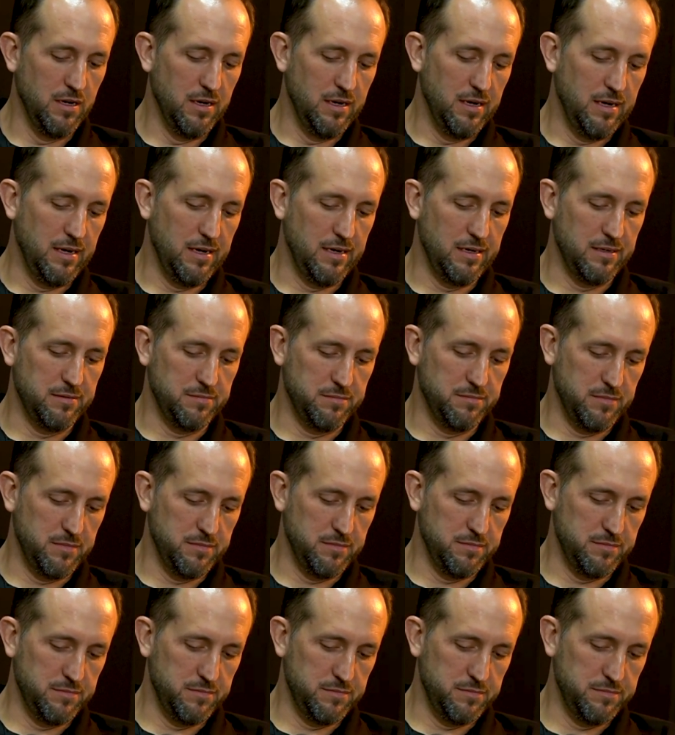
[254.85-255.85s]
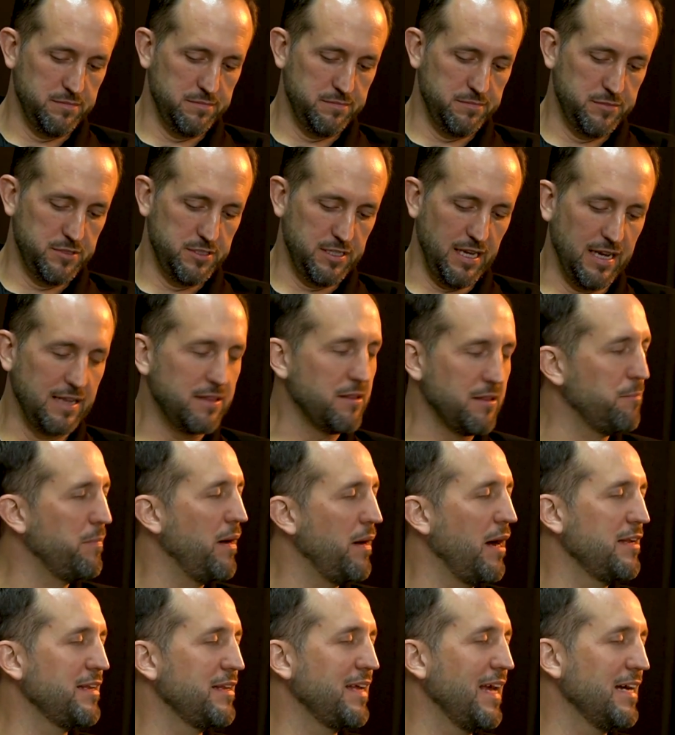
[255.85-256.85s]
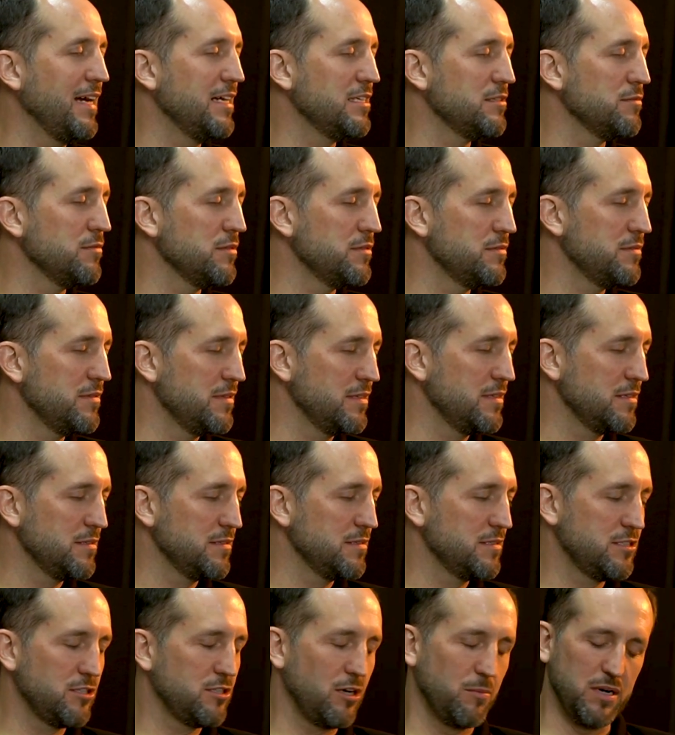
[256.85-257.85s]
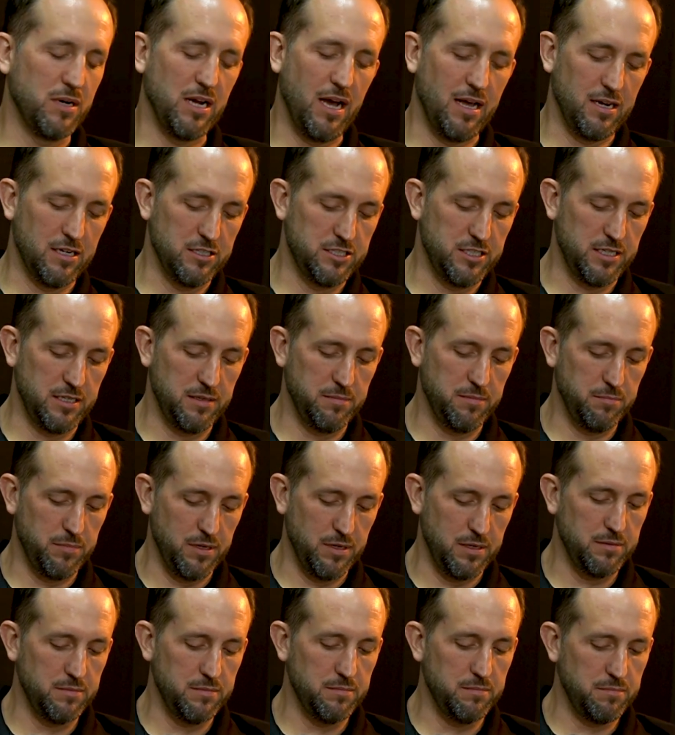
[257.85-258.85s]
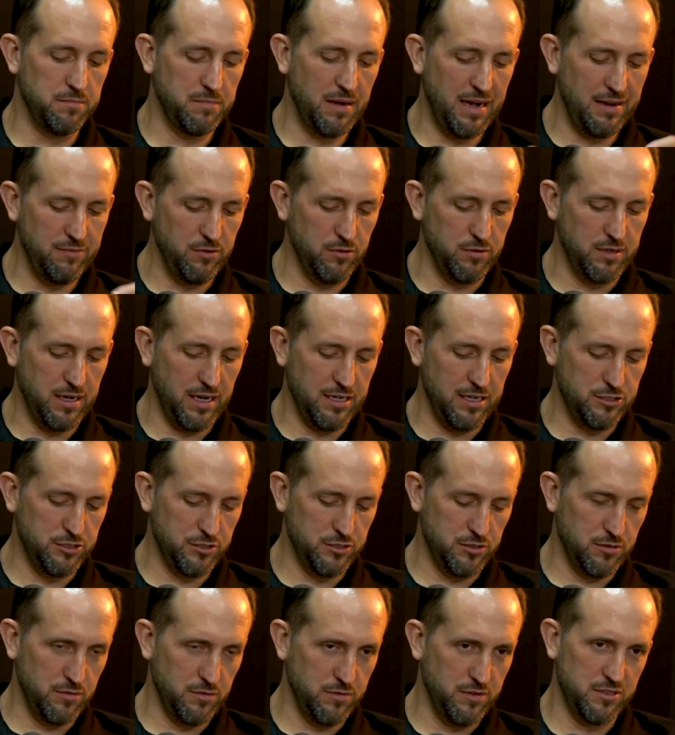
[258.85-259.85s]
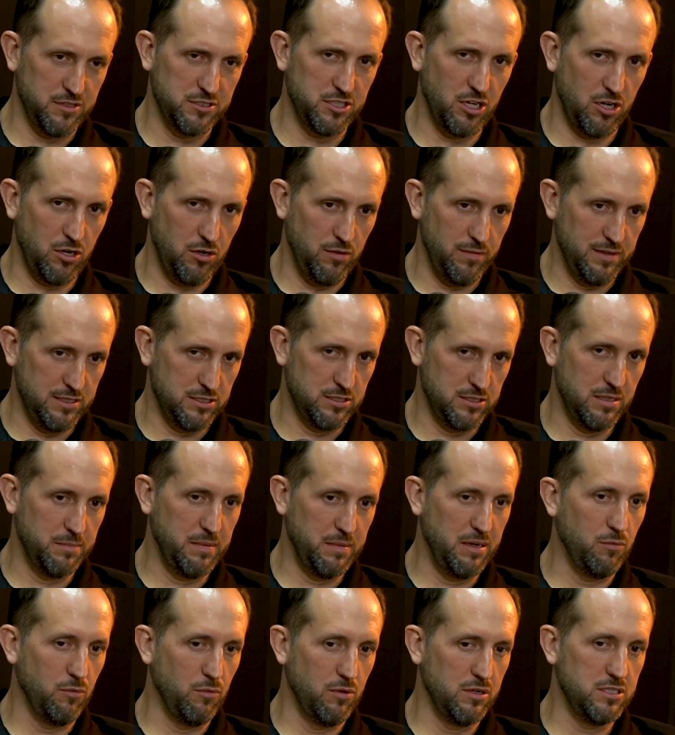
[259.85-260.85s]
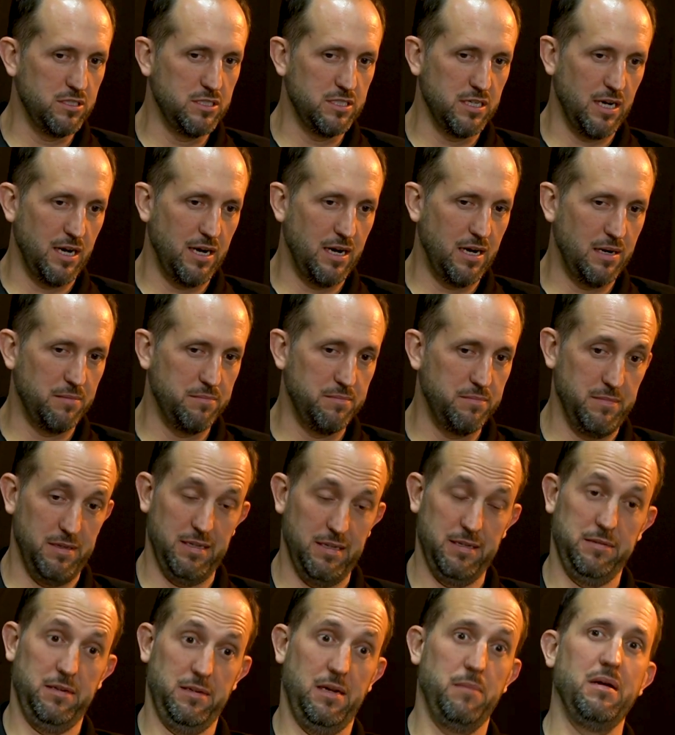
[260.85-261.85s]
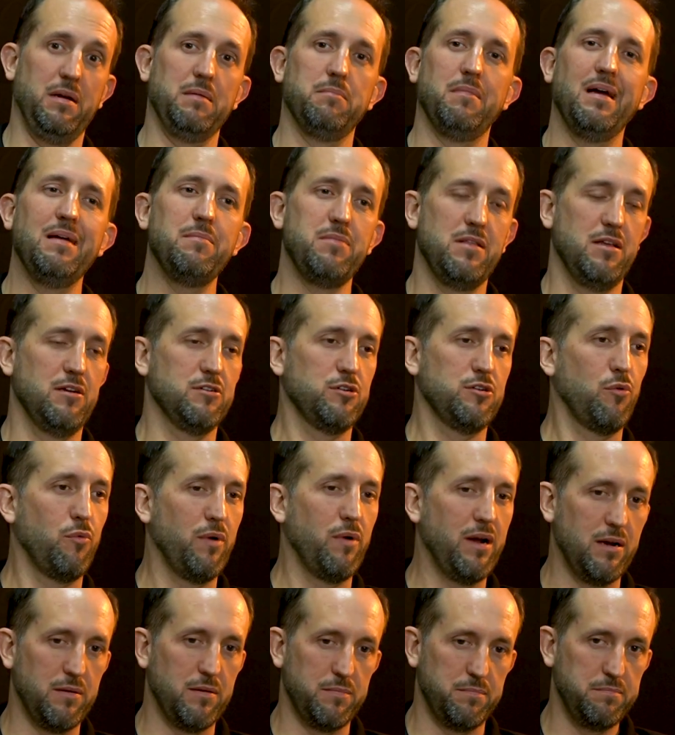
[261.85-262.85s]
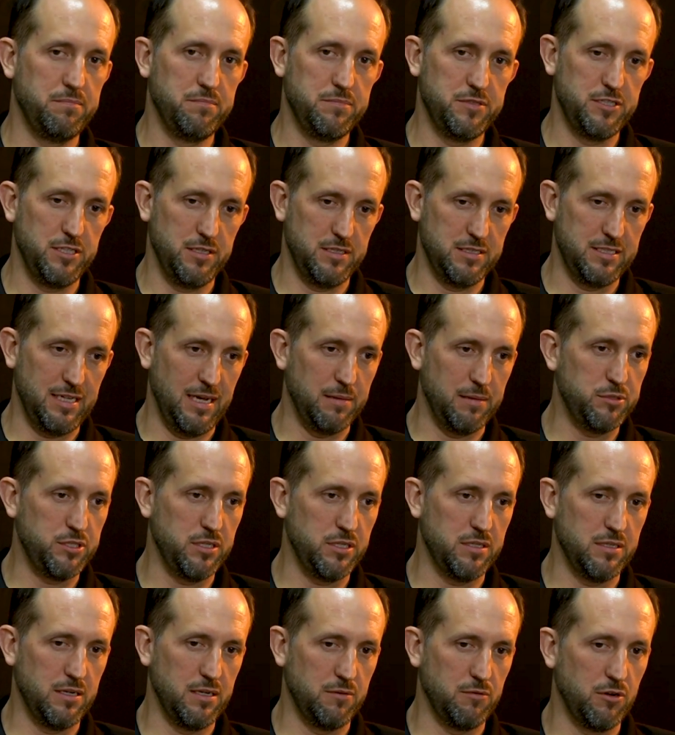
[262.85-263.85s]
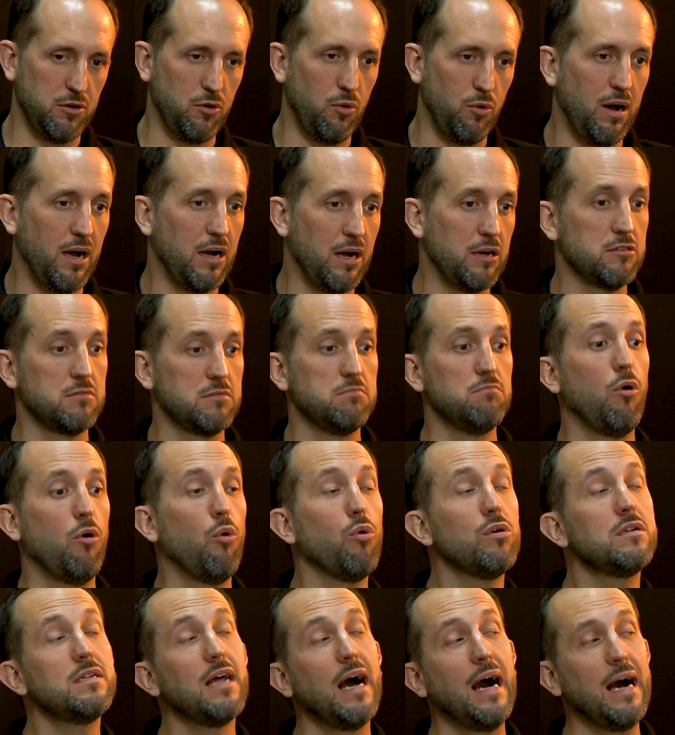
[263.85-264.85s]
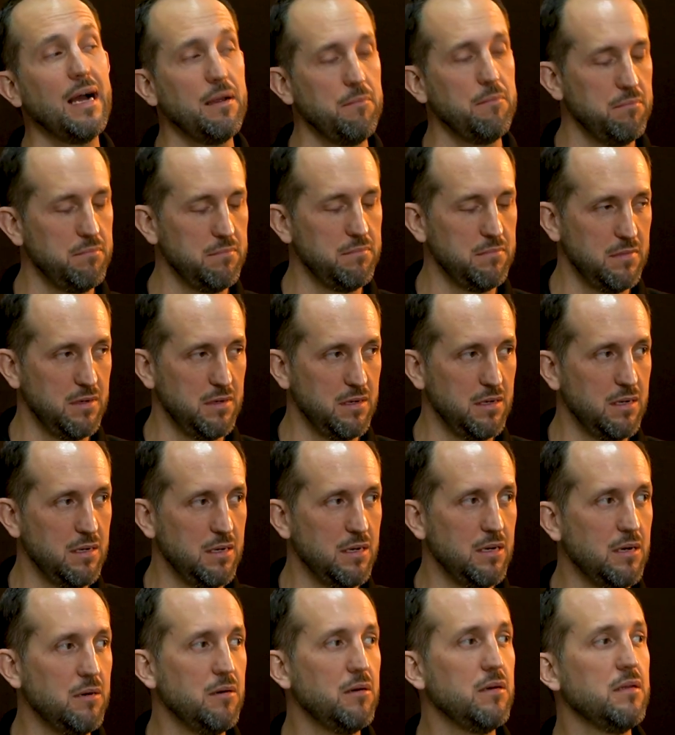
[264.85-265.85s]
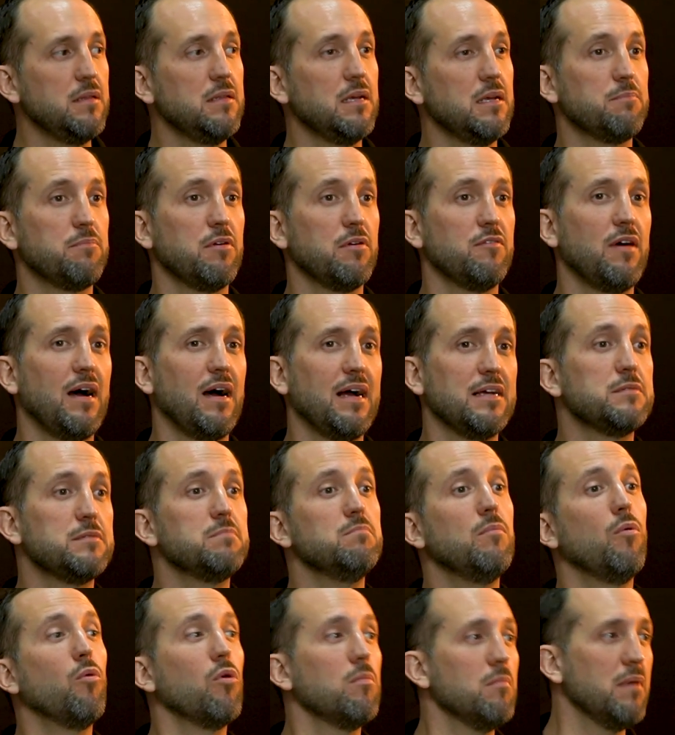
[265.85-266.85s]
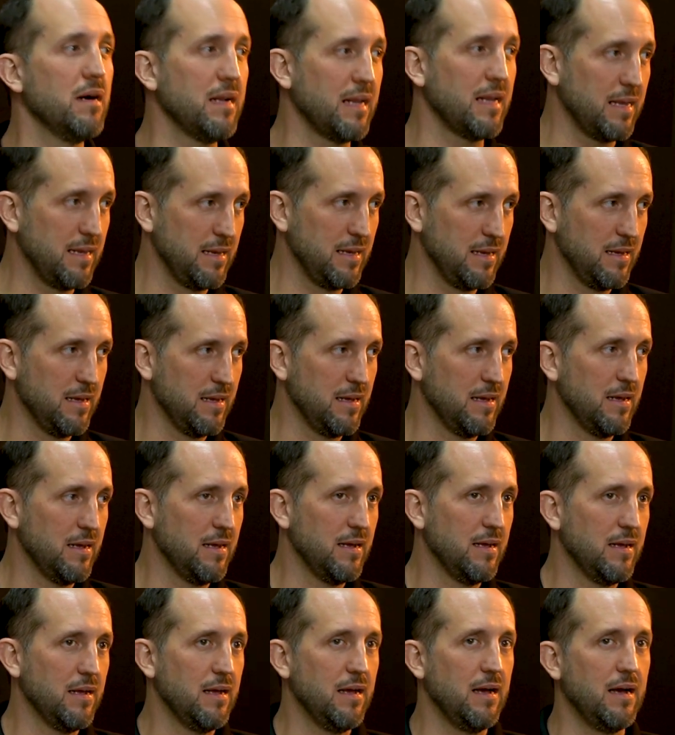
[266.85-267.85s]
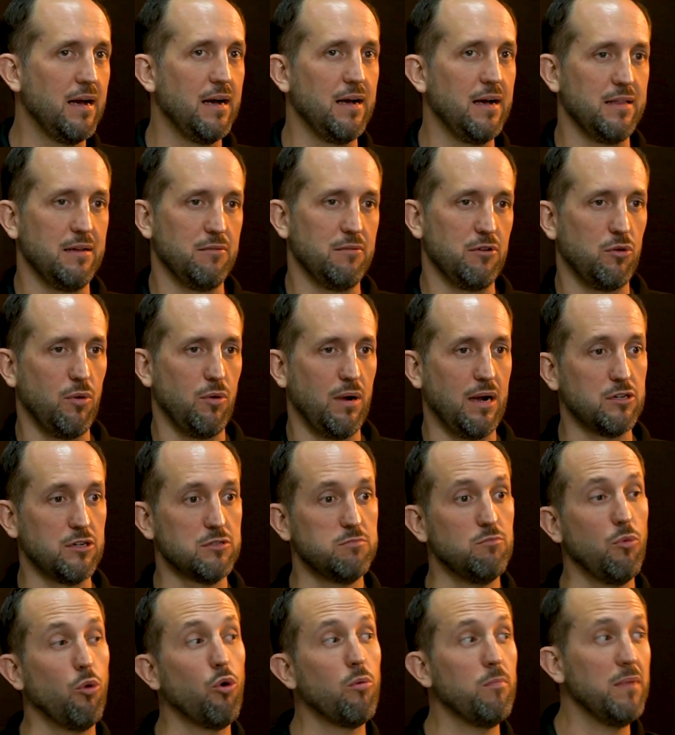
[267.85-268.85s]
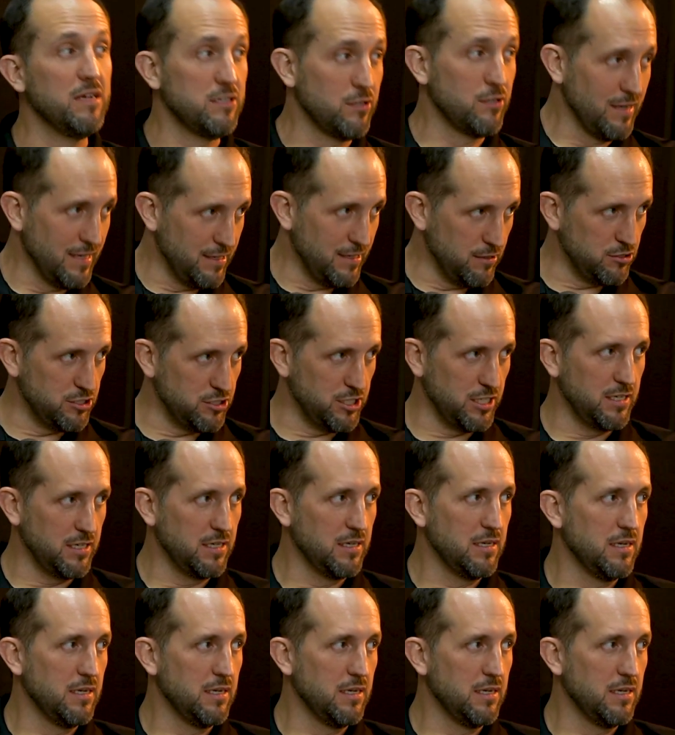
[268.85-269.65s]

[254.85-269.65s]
to sync the podcast with terminology, but bivocational, there's always going to be one job. I mean, maybe there's a rare exception that requires more time, that provides more money, that requires more mental energy.